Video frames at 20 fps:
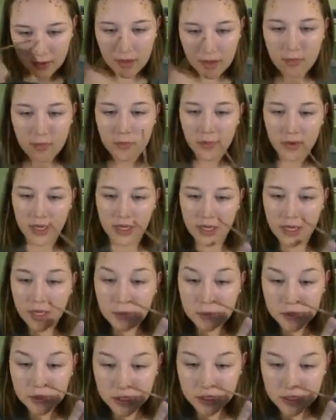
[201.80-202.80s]
I bring it
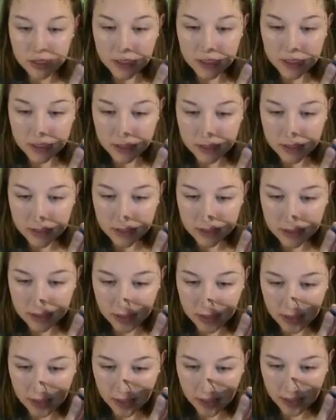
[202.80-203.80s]
up just the
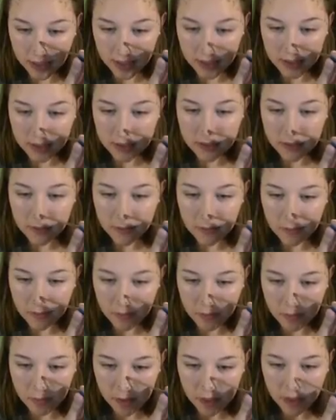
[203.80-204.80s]
slightest
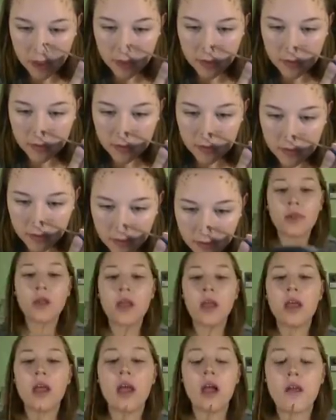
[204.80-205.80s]
bit.
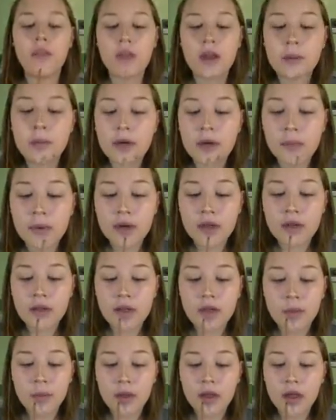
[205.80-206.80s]
And then I'm going to put a
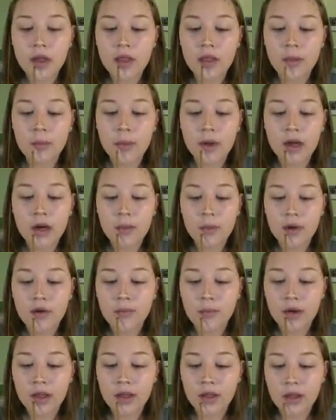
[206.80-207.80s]
little bit on the bottom of
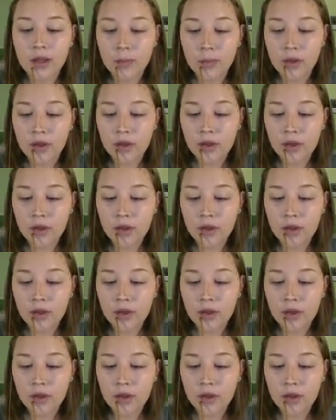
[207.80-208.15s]
my lip.